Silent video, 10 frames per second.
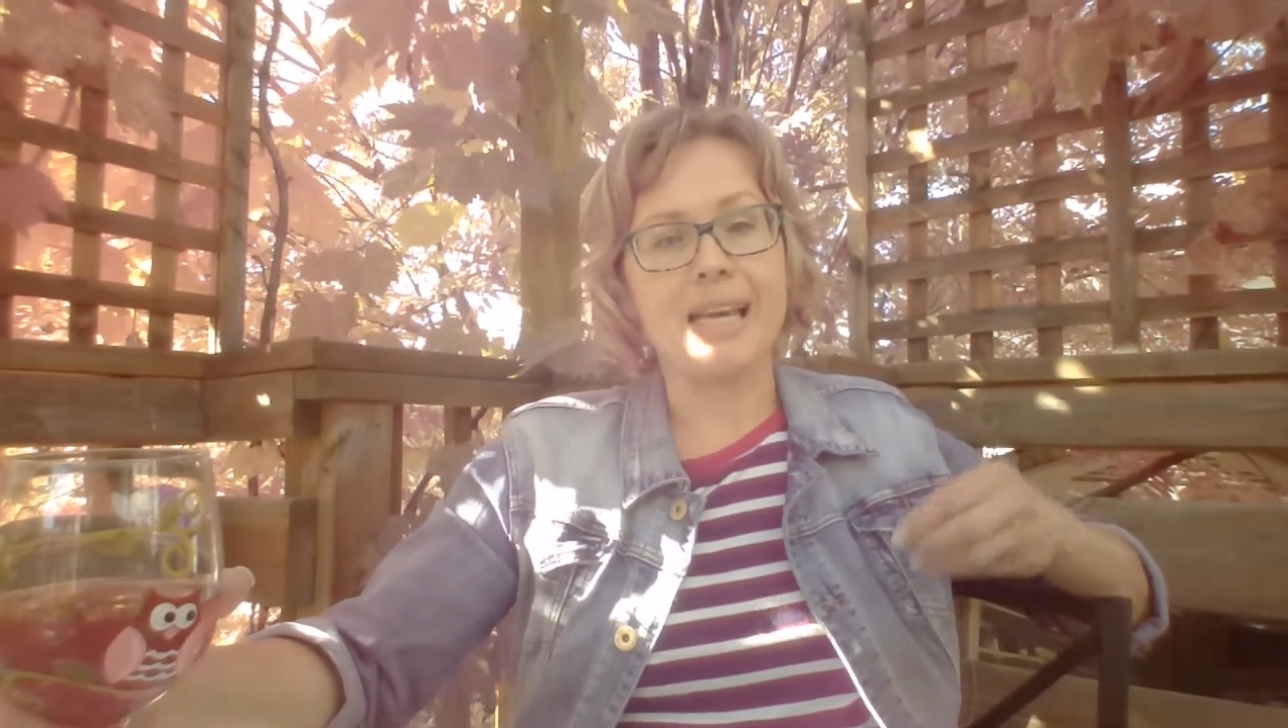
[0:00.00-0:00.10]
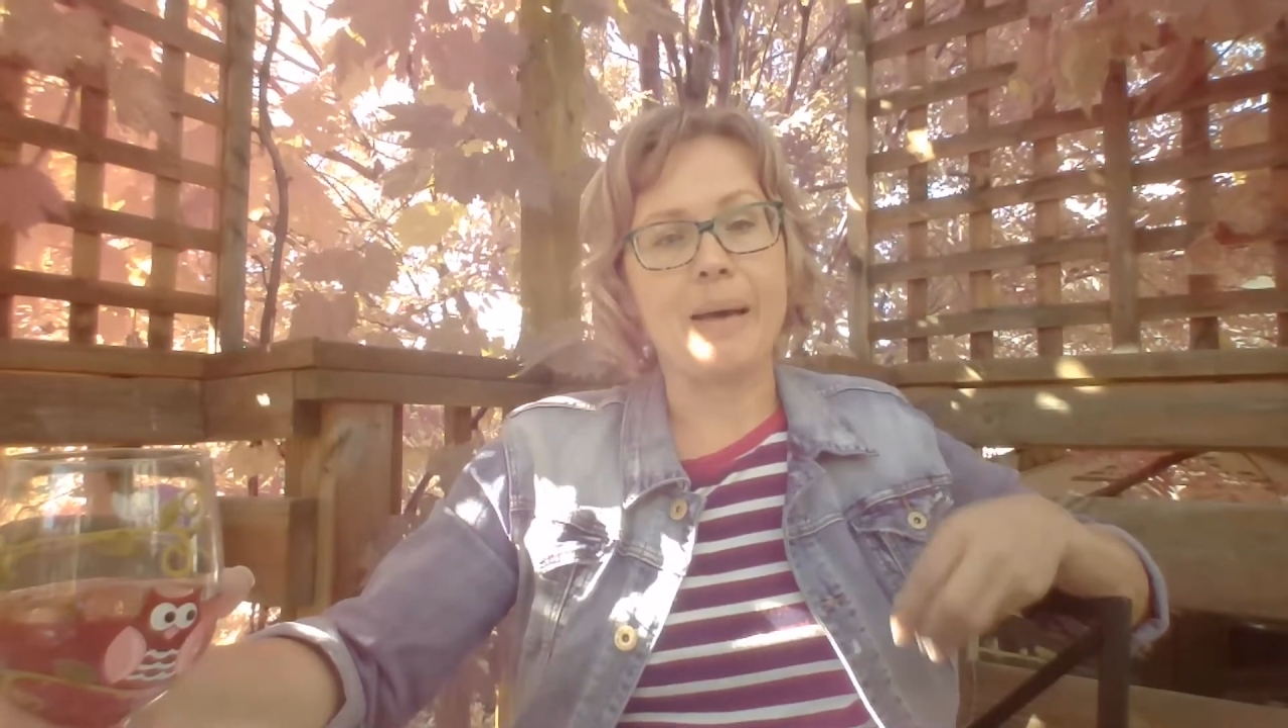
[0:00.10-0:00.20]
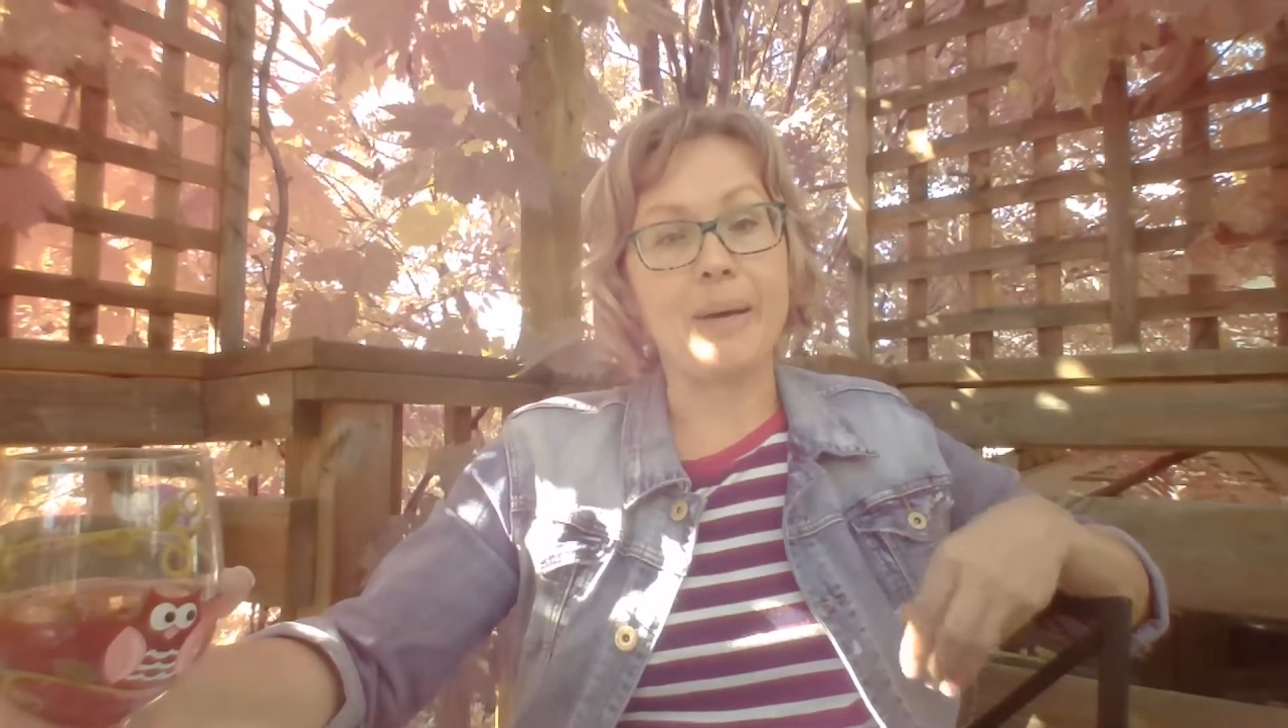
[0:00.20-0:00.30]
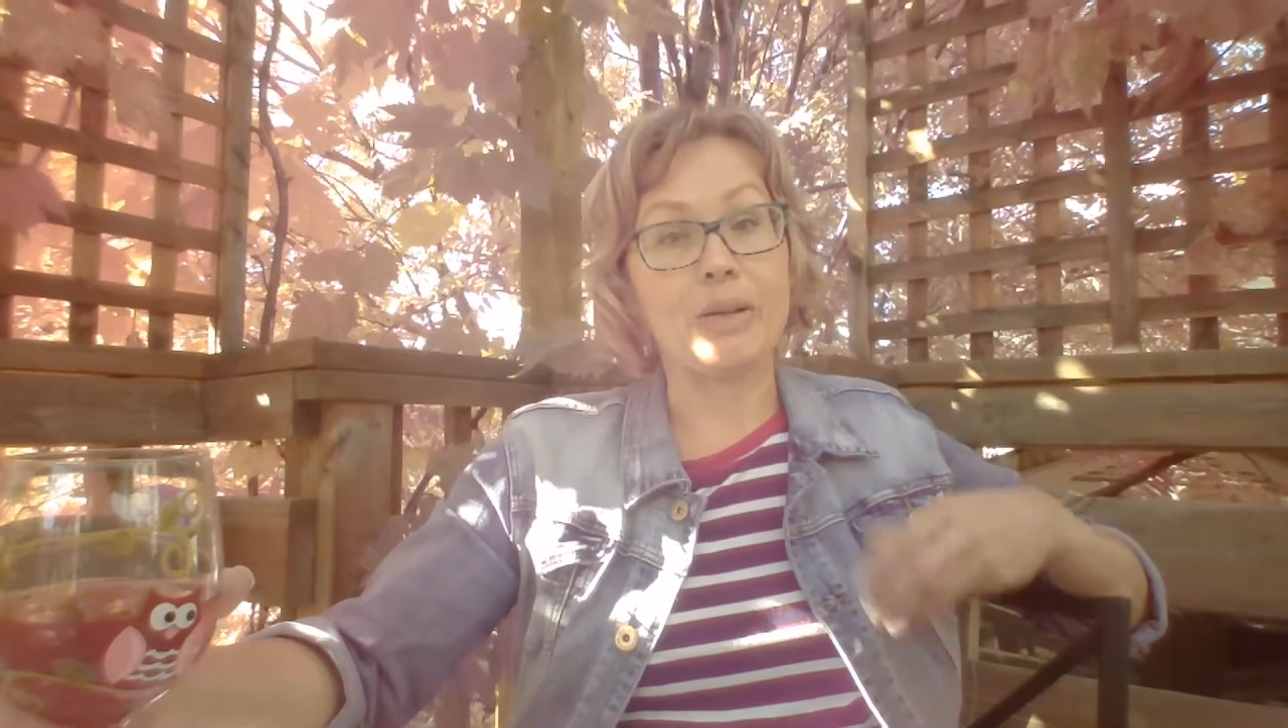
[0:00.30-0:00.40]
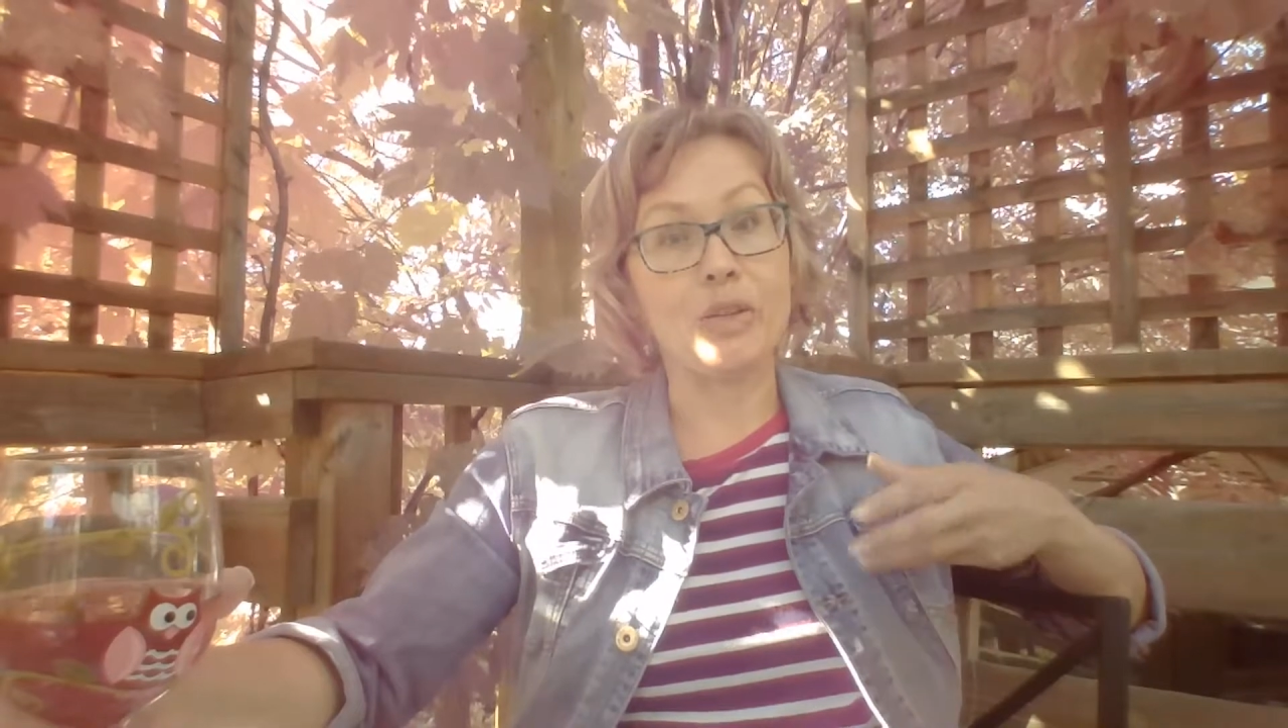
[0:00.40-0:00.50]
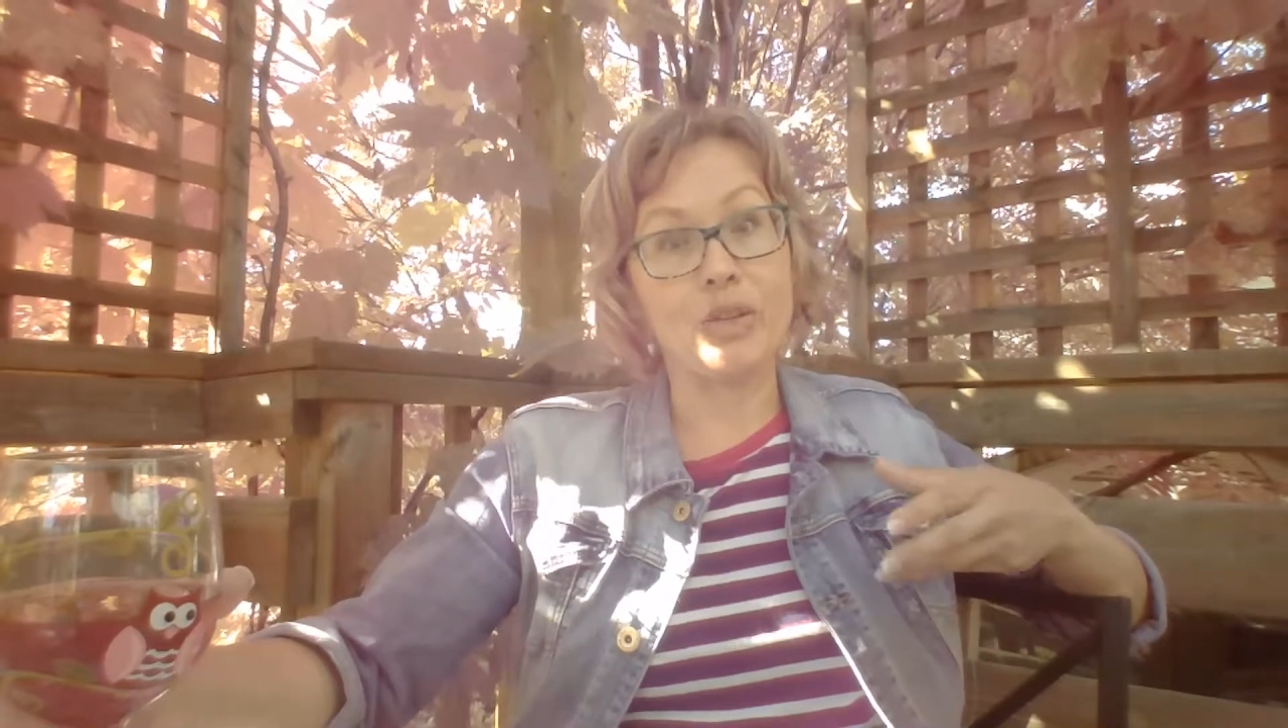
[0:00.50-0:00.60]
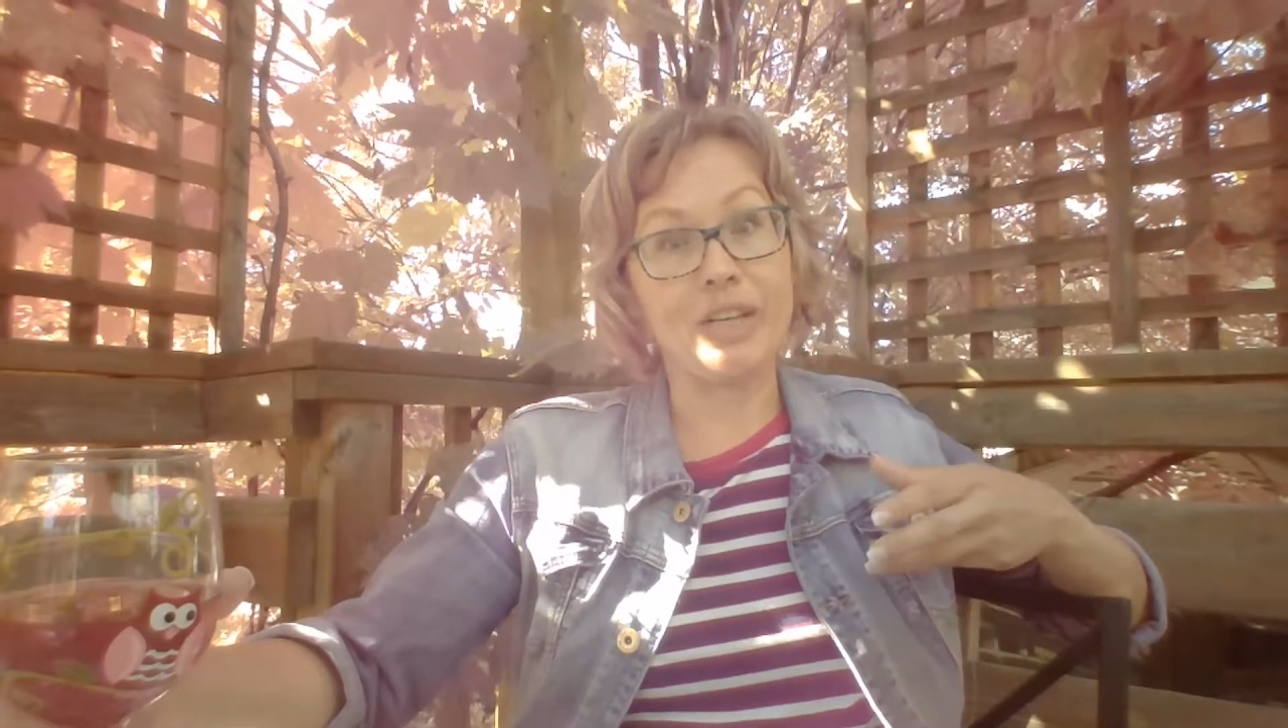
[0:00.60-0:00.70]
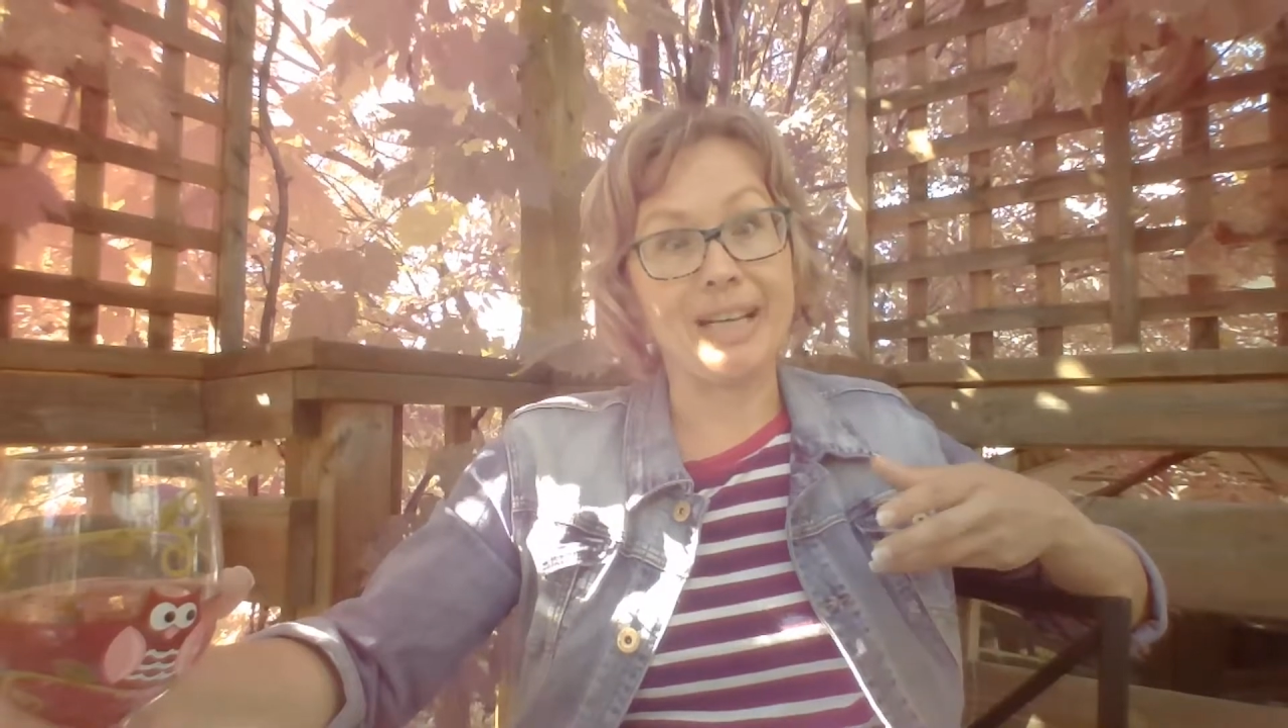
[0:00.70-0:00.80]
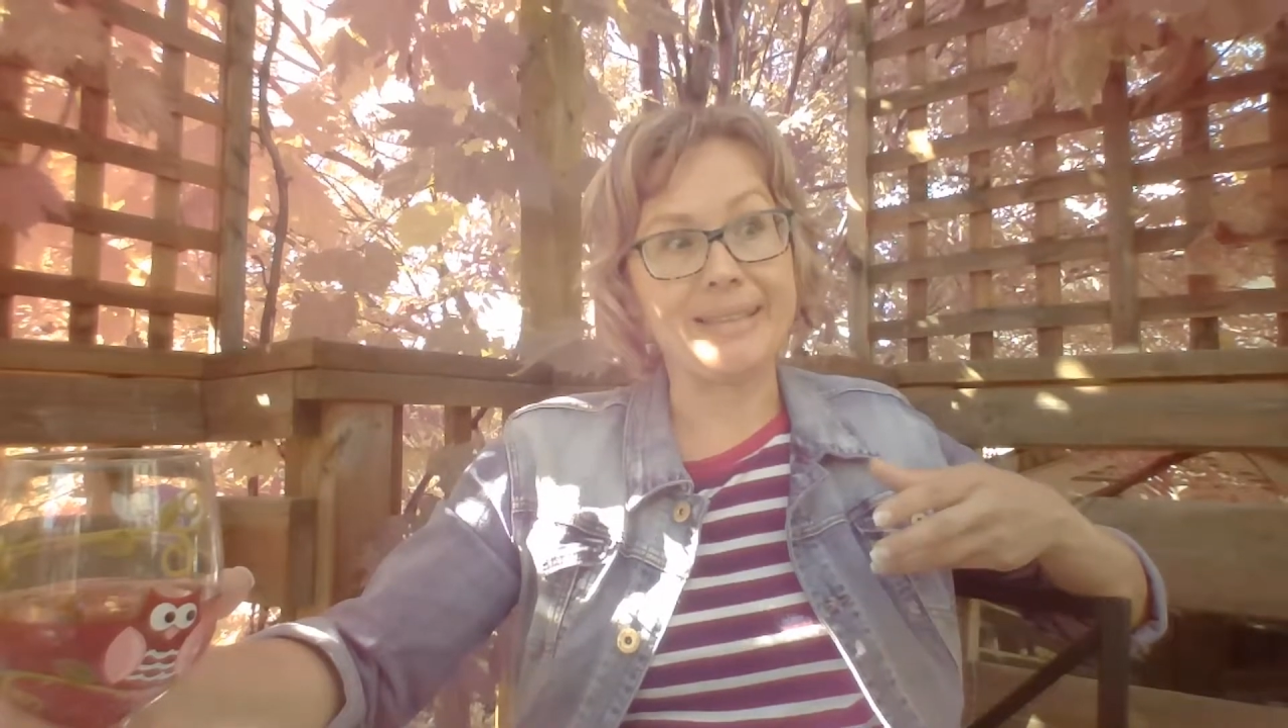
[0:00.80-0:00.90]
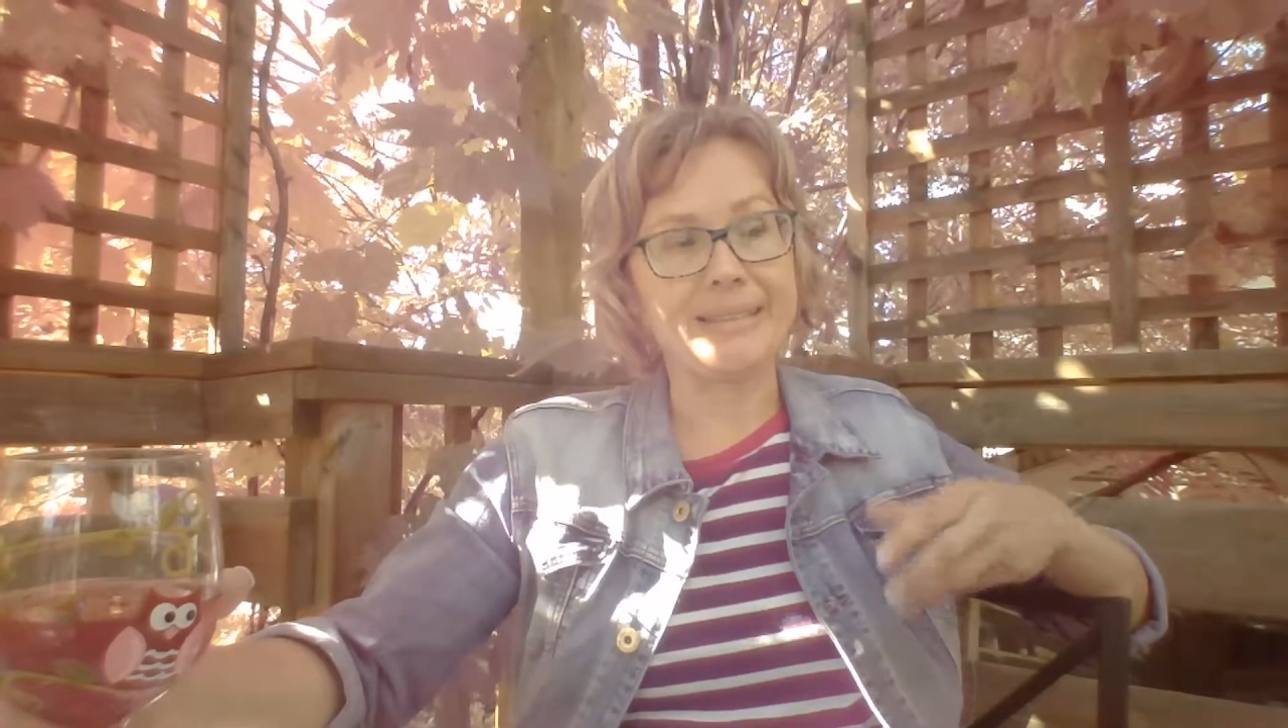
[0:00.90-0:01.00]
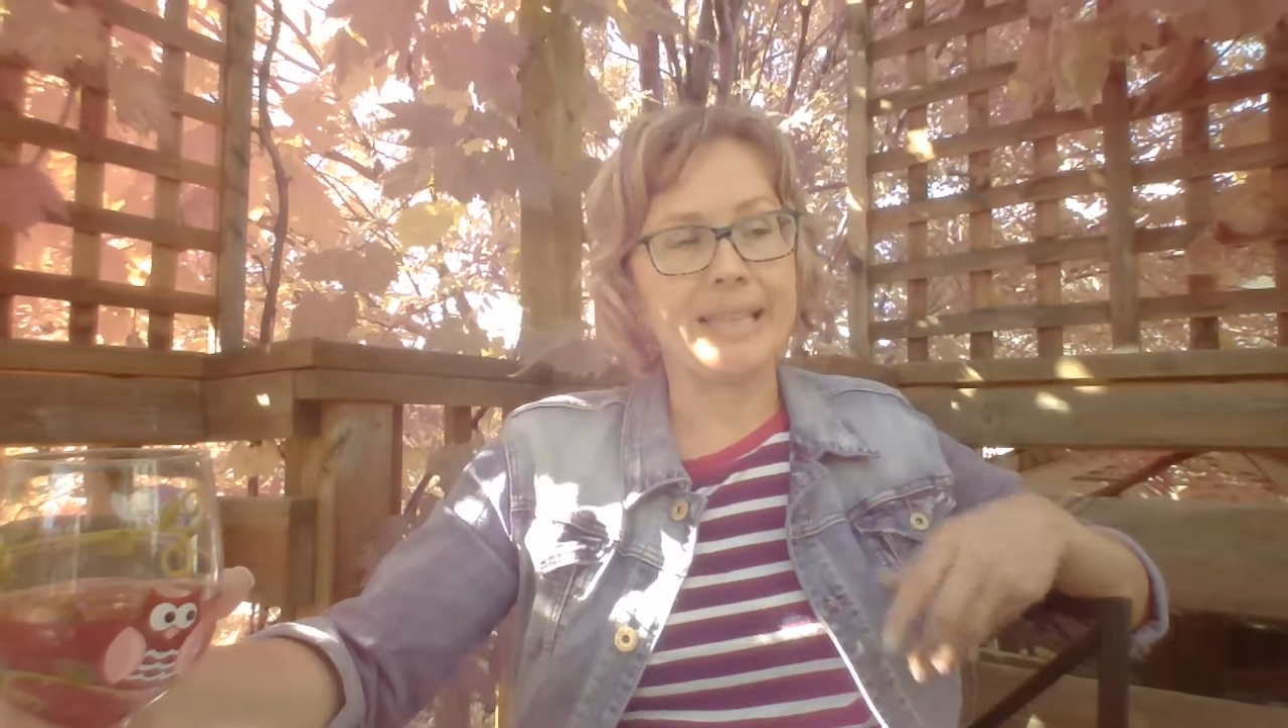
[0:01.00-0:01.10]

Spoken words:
about learning,